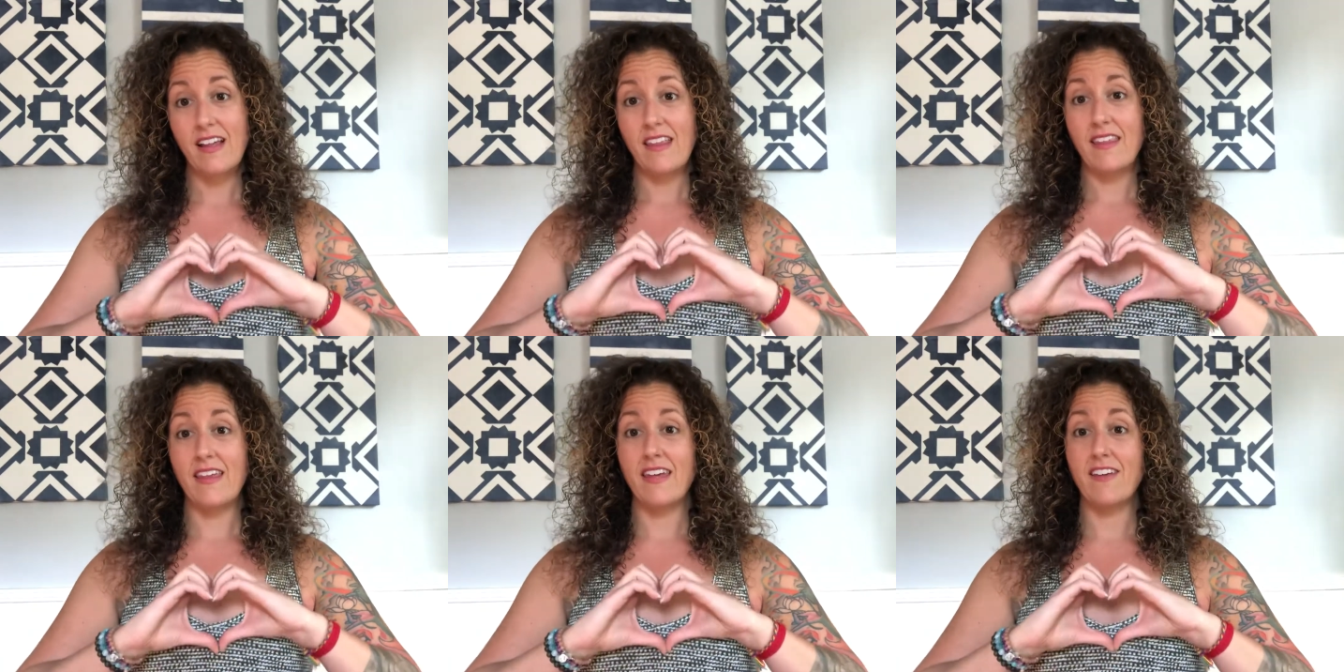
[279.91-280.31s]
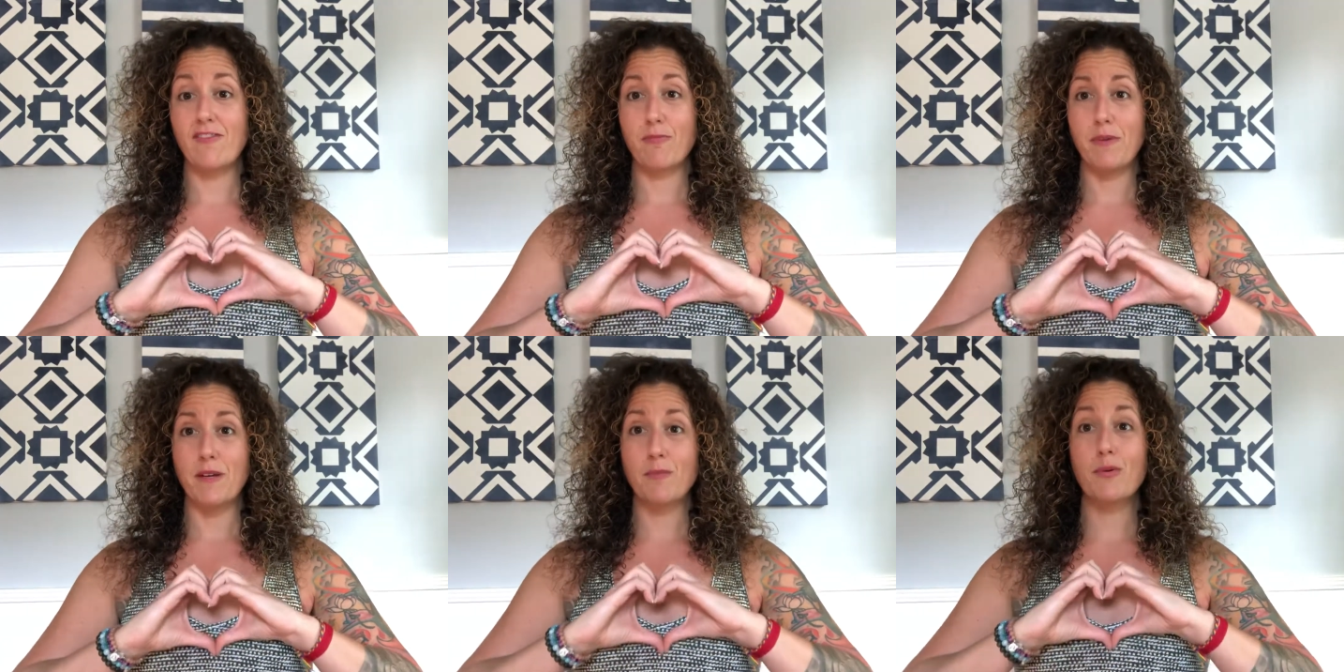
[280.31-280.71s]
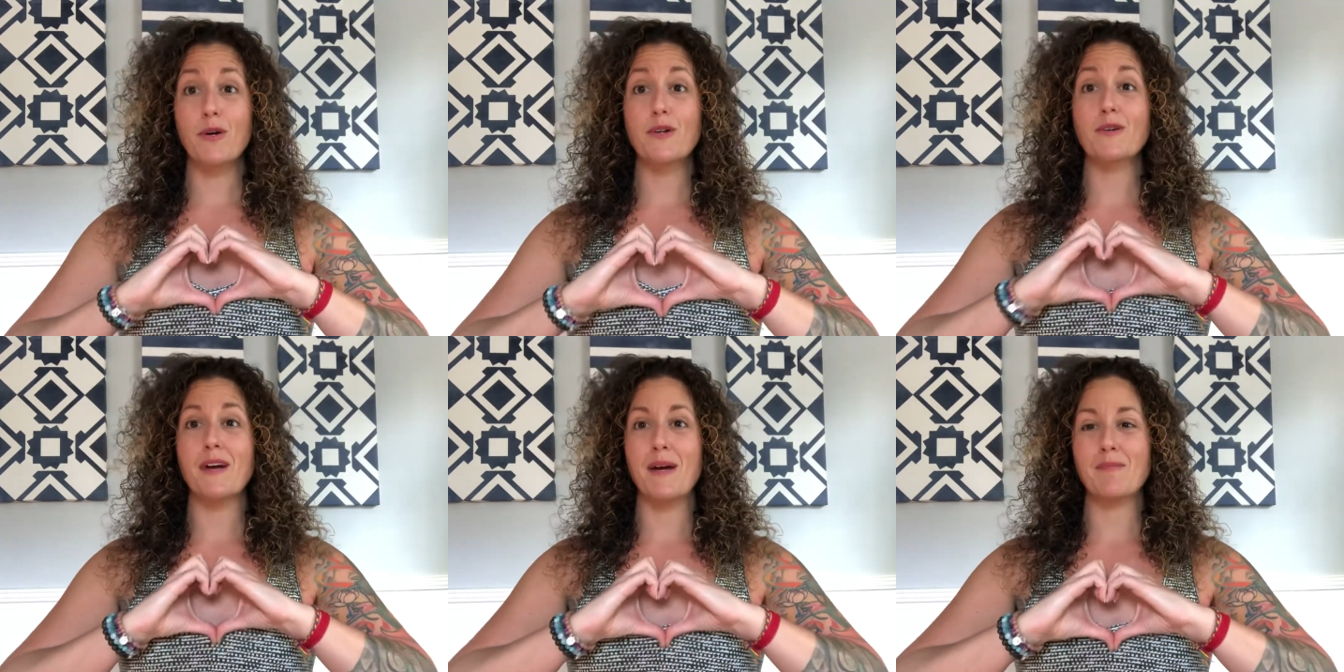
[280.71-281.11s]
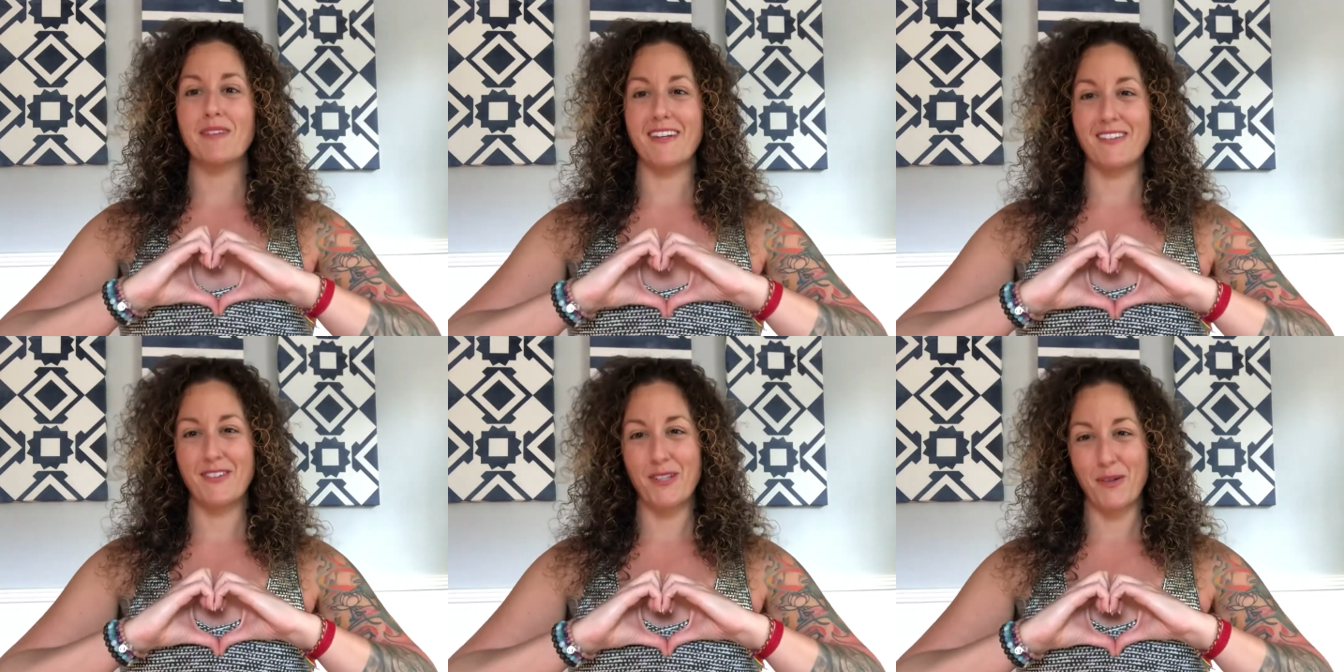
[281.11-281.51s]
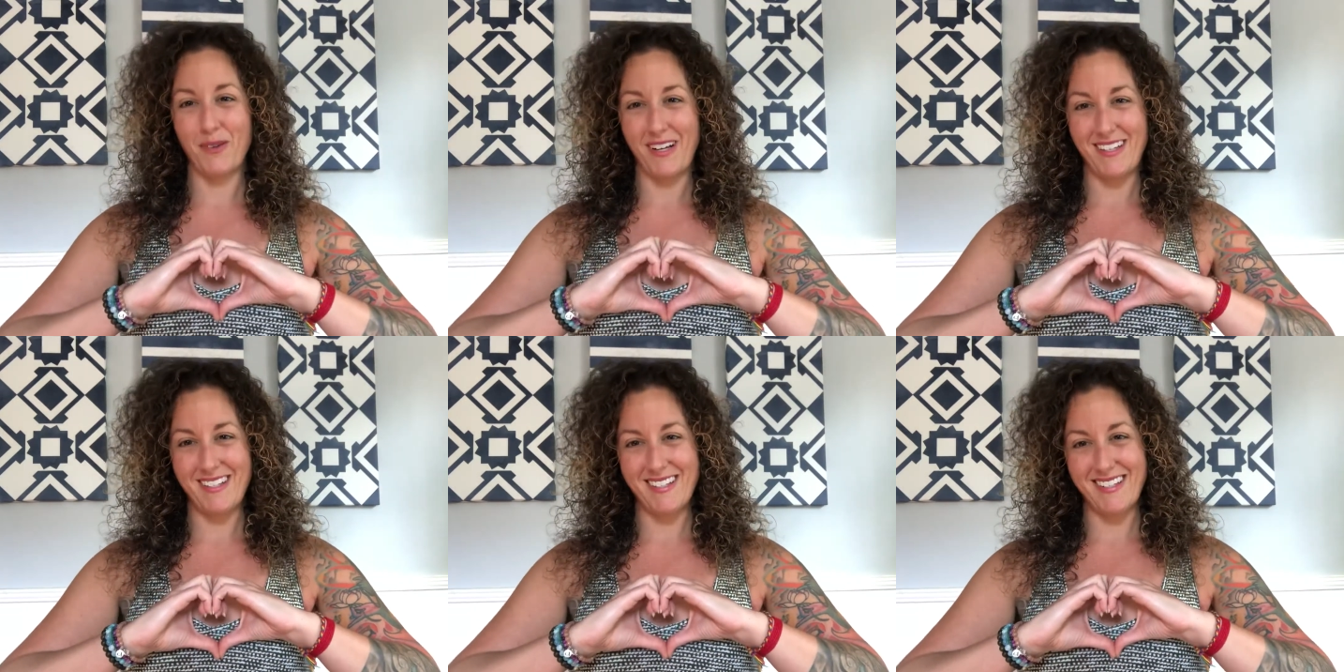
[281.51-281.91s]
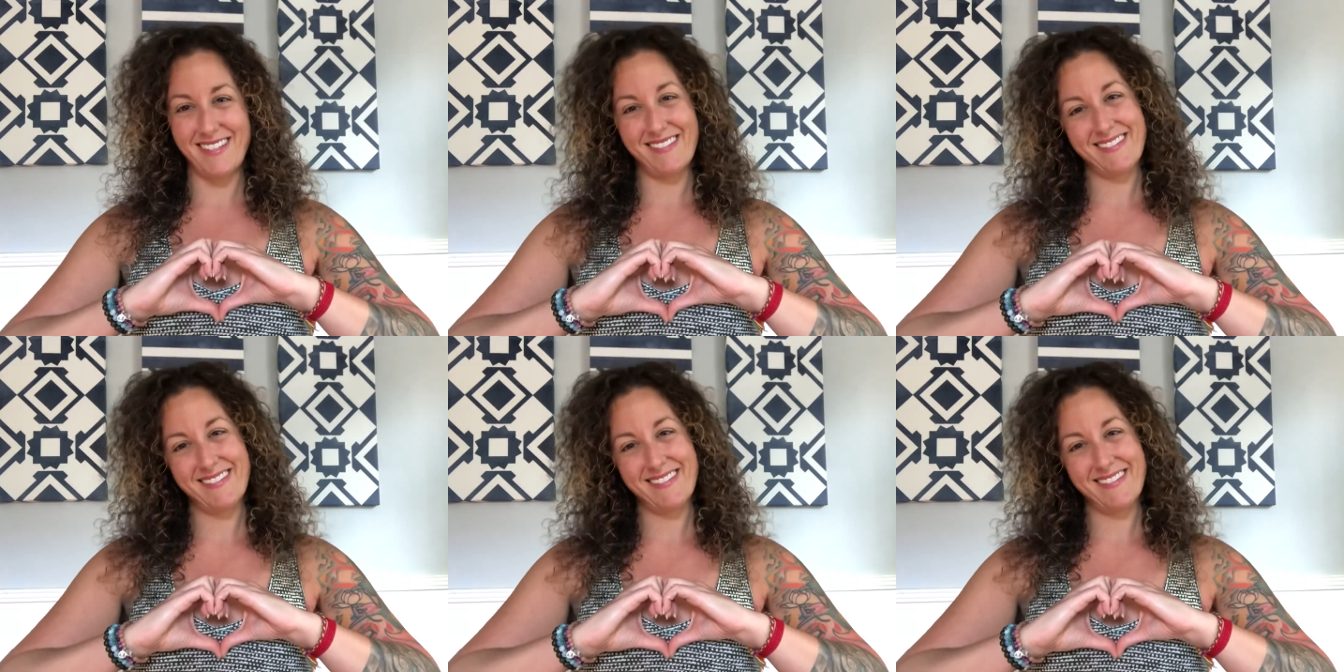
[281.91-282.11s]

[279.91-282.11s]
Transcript: that have been programmed unto us.